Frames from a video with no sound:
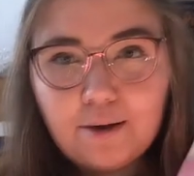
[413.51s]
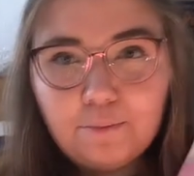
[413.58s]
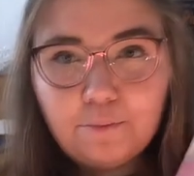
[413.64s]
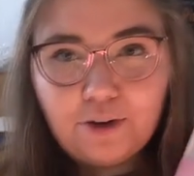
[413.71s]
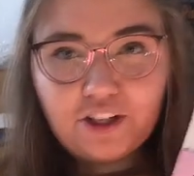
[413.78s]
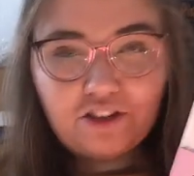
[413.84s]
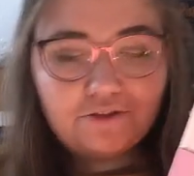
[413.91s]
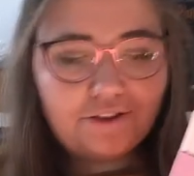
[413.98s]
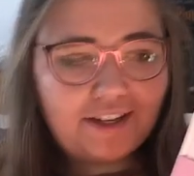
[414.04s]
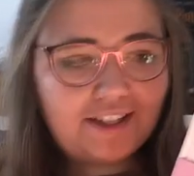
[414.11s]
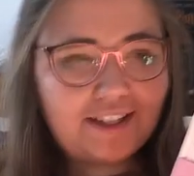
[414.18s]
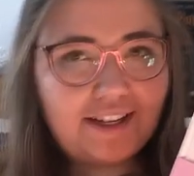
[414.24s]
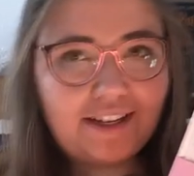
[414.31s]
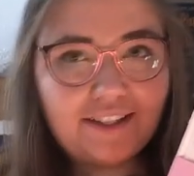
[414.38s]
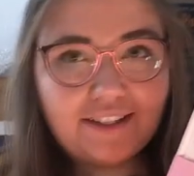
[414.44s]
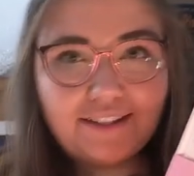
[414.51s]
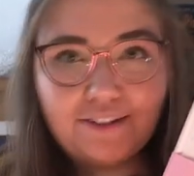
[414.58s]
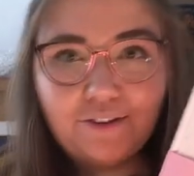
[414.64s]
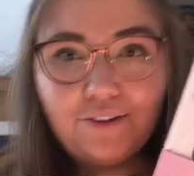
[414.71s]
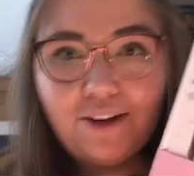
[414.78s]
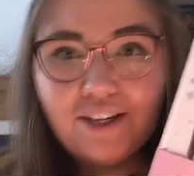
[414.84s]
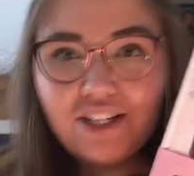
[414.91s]
which translates
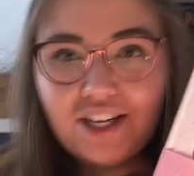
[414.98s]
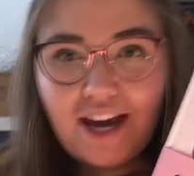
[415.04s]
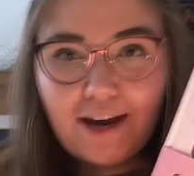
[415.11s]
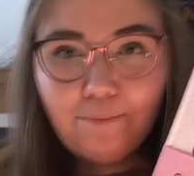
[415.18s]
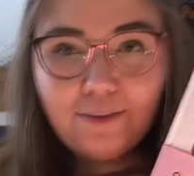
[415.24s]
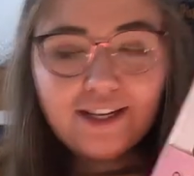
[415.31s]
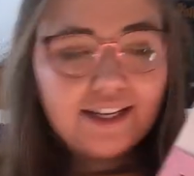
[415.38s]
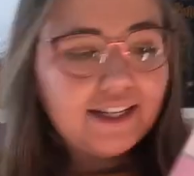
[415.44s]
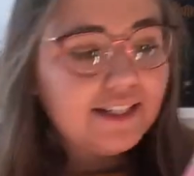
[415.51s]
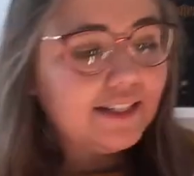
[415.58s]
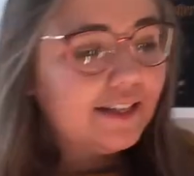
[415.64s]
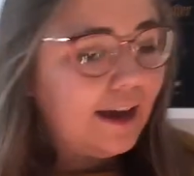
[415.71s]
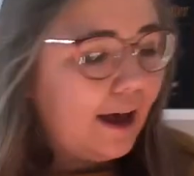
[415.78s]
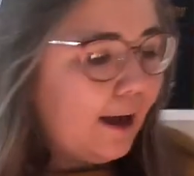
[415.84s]
to shameless,